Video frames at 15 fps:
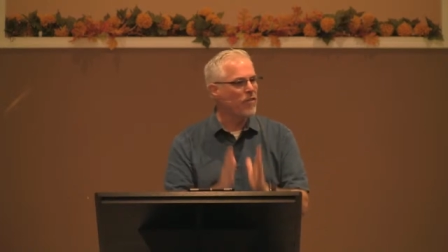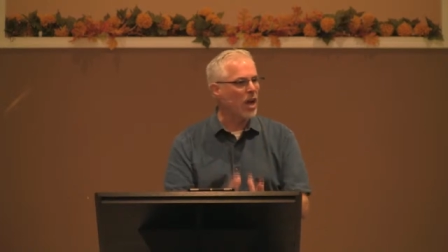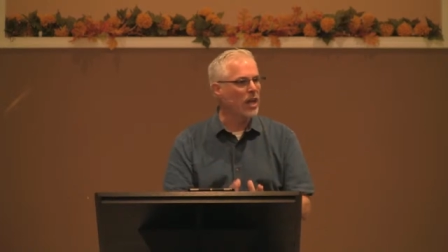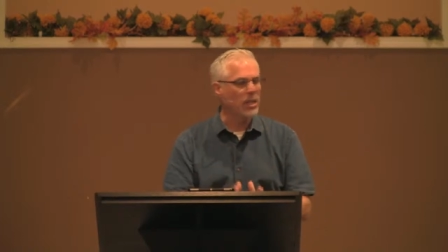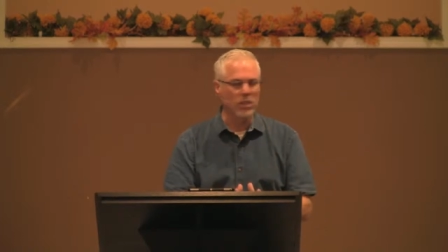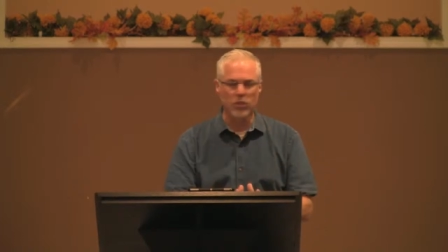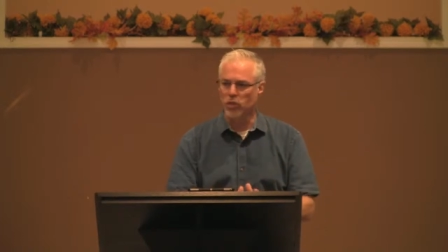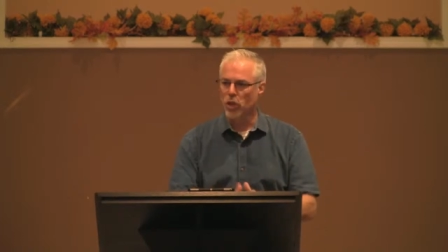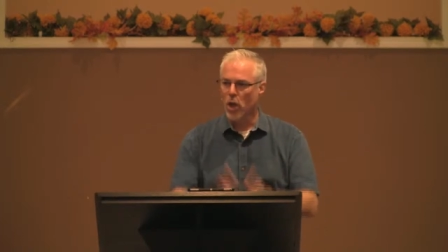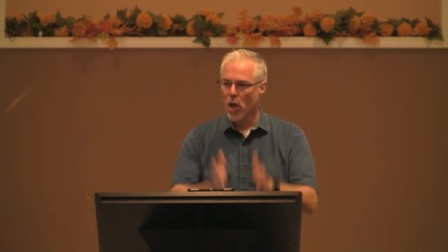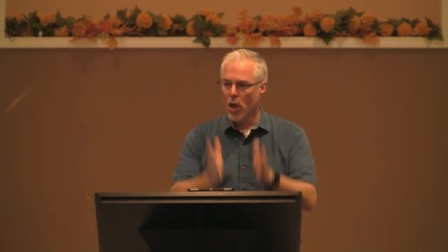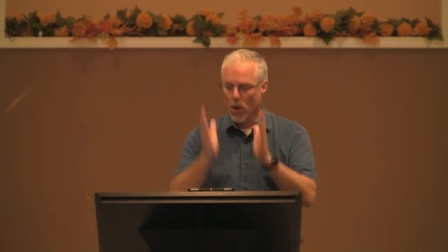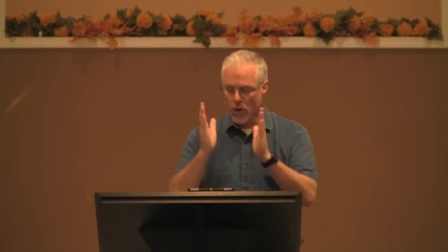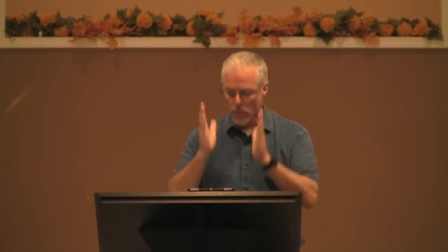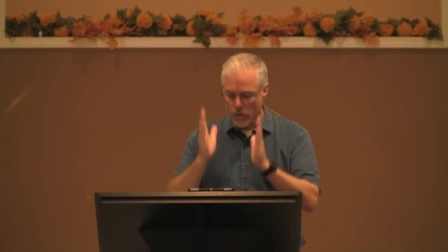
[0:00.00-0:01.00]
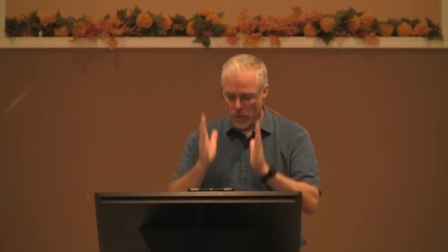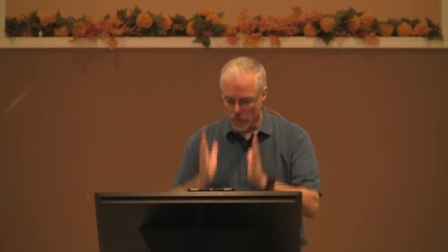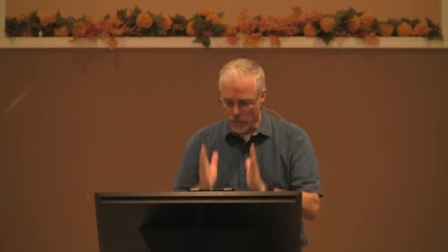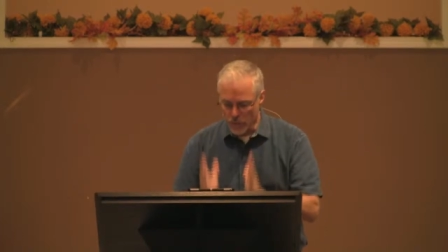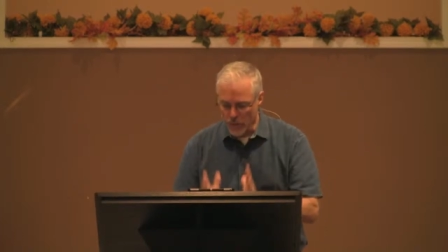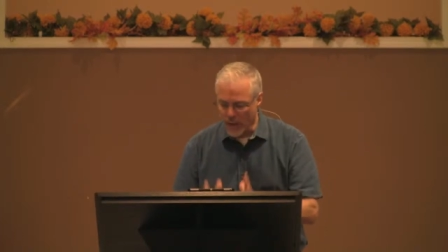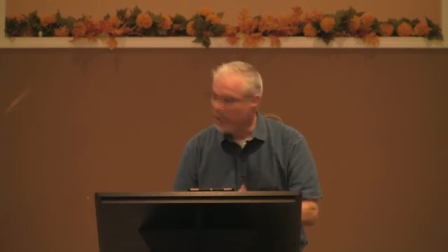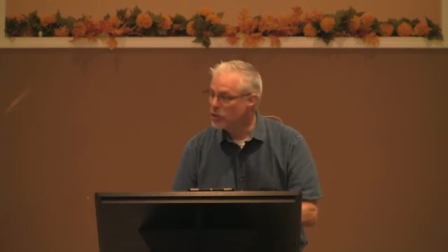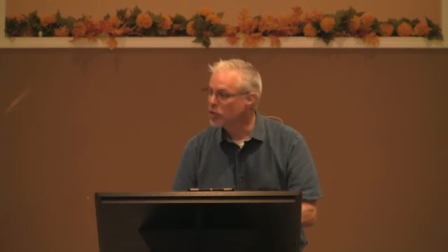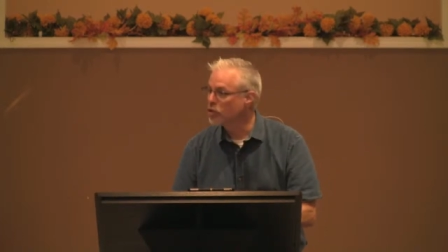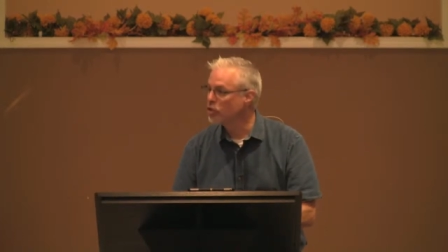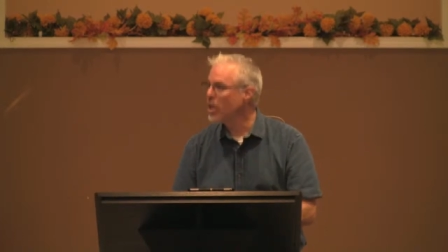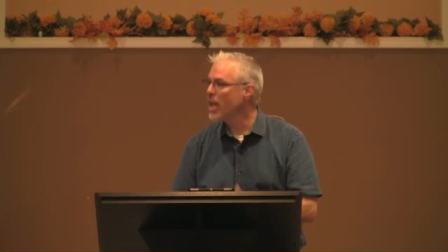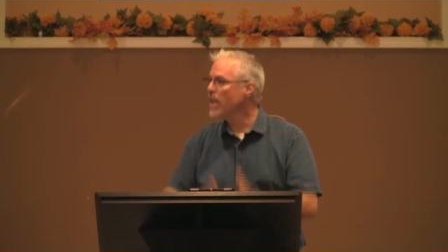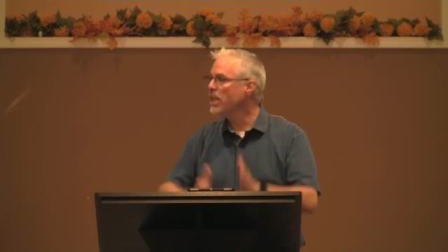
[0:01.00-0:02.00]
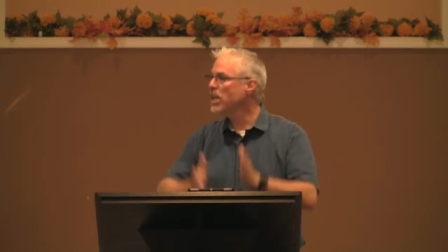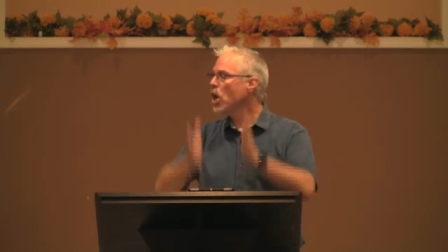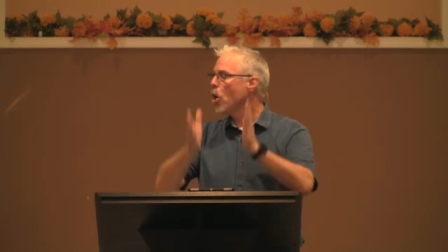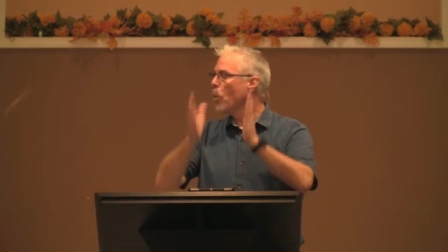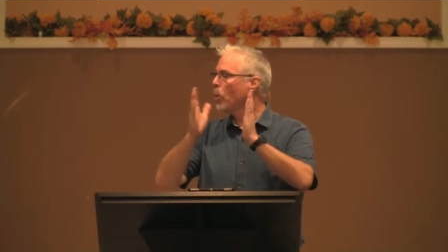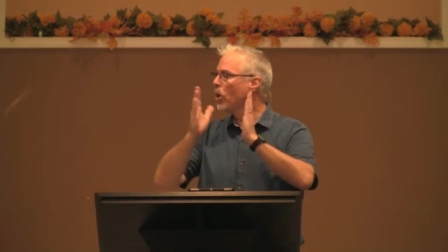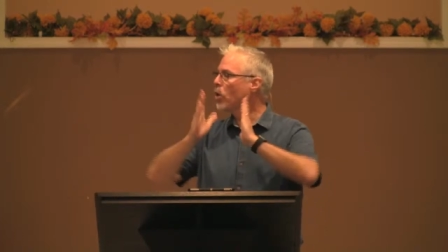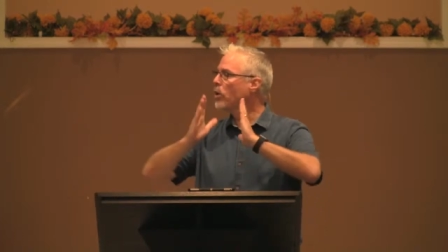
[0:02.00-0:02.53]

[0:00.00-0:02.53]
fight. Fight sin. We're